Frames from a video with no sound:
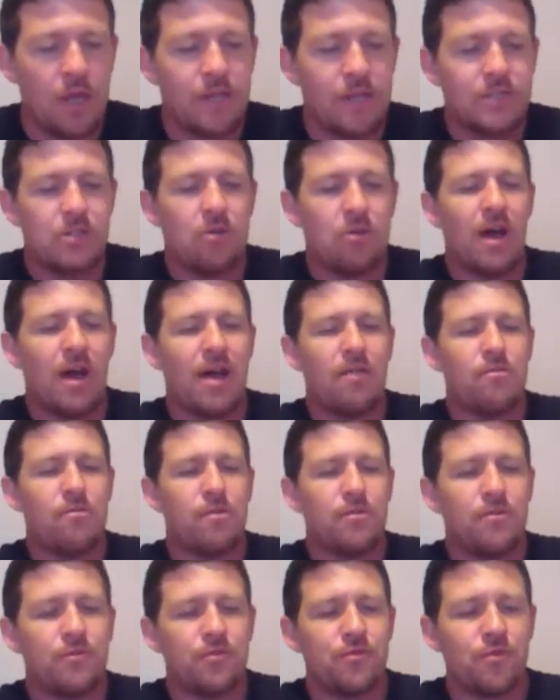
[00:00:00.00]
so I
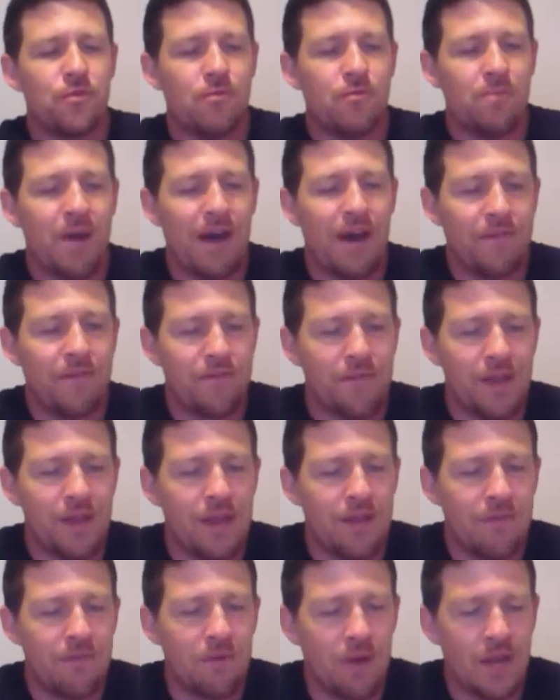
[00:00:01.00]
withdrew my
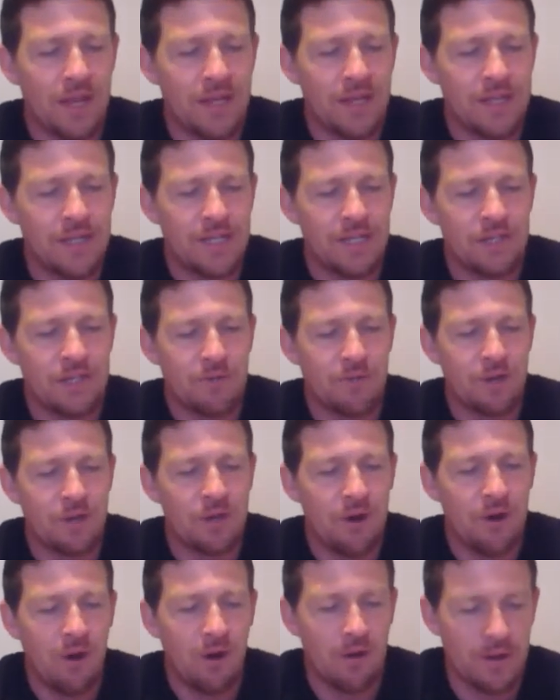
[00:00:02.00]
favor and
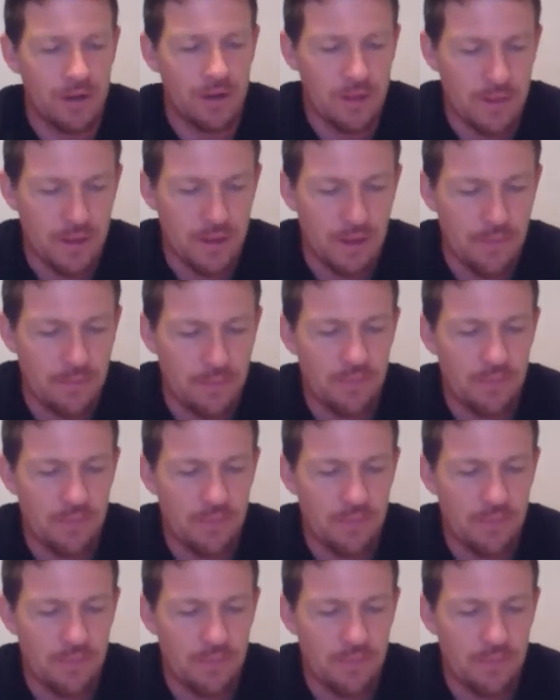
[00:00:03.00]
disregarded them.